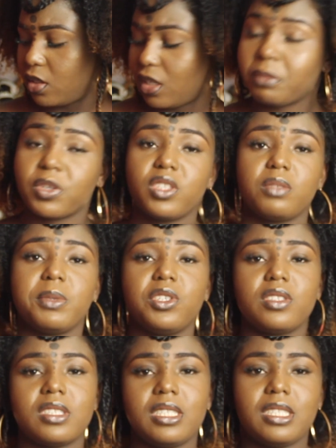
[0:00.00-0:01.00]
now I'm going to be
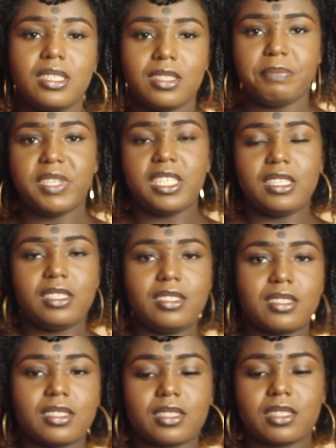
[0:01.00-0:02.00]
using these
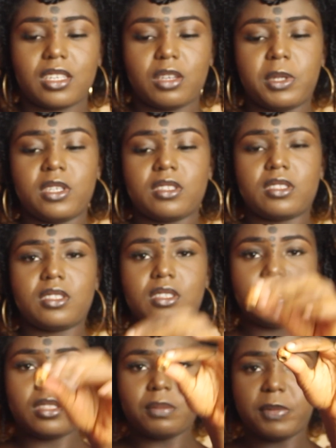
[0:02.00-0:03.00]
beads. I hope you can
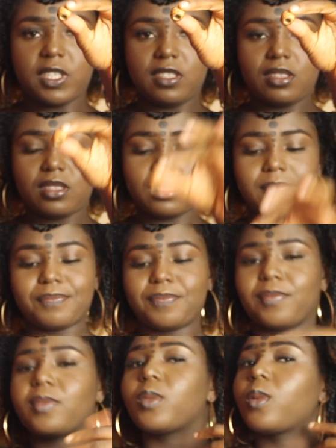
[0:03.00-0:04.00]
see these beads
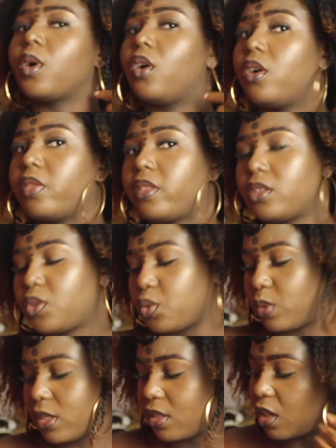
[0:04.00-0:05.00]
on the
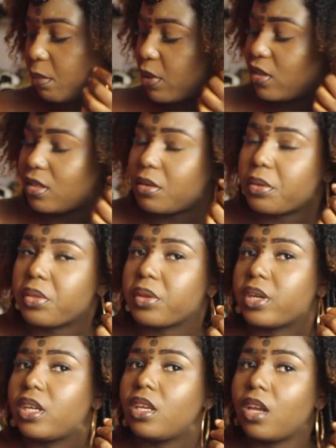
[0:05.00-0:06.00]
twist. I'll be using
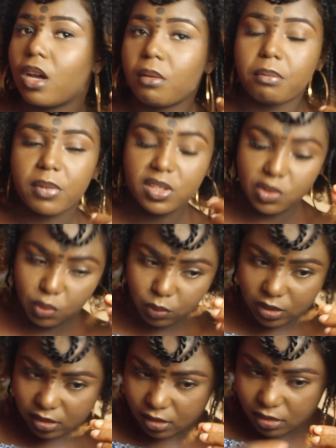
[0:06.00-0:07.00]
three per
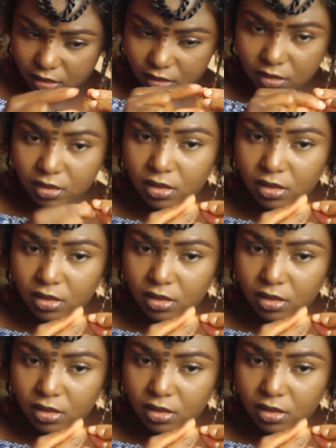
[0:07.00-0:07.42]
twist.